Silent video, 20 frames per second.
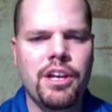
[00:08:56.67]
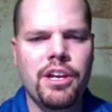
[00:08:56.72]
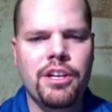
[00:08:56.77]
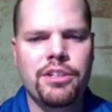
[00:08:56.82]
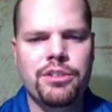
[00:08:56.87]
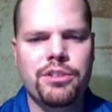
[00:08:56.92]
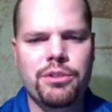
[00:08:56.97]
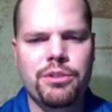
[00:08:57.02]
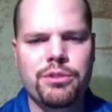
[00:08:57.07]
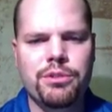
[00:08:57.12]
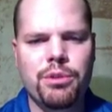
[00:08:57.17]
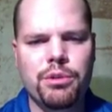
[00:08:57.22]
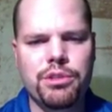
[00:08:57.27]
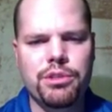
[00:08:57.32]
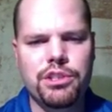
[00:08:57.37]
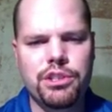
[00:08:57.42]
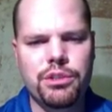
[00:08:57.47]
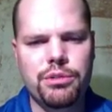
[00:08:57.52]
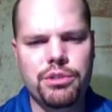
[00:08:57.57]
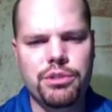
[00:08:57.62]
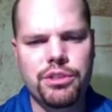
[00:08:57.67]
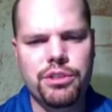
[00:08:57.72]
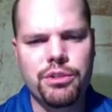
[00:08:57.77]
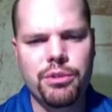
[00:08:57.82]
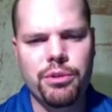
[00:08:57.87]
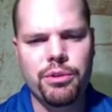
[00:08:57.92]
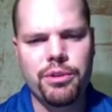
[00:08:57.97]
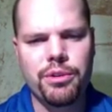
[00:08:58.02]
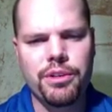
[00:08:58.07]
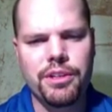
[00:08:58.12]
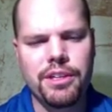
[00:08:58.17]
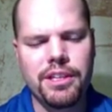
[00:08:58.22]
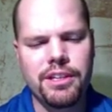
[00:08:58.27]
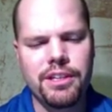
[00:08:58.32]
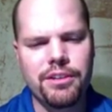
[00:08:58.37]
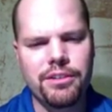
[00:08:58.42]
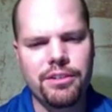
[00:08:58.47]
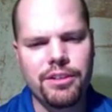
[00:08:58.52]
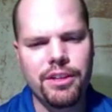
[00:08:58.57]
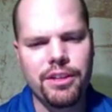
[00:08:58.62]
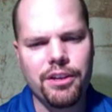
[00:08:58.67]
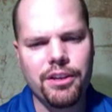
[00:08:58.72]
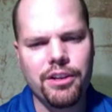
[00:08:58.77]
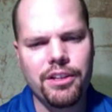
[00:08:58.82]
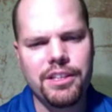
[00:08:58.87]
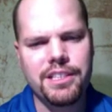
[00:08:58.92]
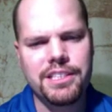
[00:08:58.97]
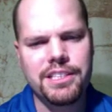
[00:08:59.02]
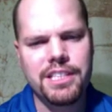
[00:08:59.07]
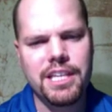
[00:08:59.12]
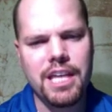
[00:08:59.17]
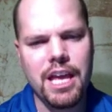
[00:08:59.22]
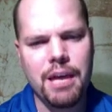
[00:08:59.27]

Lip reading: So there's no solution, or they call this the